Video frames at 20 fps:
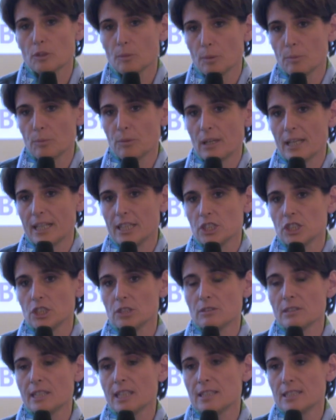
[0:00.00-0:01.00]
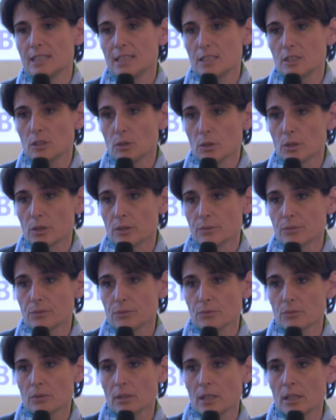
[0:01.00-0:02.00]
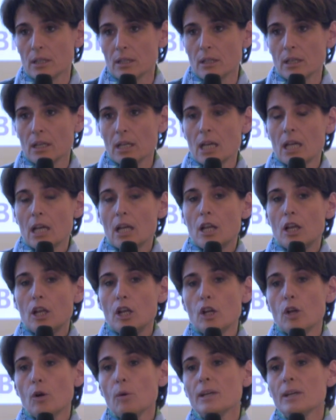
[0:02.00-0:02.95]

the population that deserve low